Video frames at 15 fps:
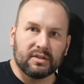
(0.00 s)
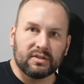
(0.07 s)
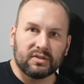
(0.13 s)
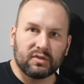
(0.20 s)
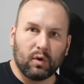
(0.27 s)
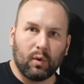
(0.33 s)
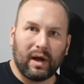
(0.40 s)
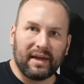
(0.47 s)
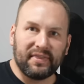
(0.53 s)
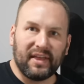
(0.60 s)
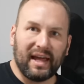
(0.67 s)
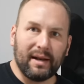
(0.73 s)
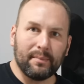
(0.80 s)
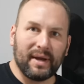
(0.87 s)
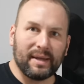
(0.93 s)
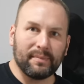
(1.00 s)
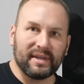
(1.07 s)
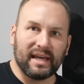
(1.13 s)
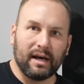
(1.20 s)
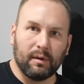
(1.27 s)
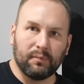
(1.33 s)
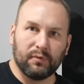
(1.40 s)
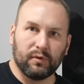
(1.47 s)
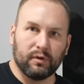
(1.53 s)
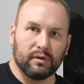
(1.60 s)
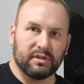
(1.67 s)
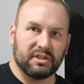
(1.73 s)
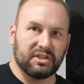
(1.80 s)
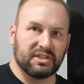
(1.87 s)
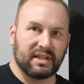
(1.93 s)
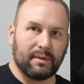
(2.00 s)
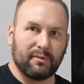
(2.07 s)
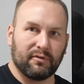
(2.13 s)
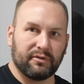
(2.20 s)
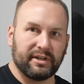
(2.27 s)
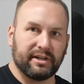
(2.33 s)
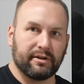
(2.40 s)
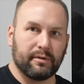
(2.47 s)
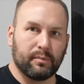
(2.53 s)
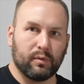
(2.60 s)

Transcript: So I thought it might be helpful to just come over here to the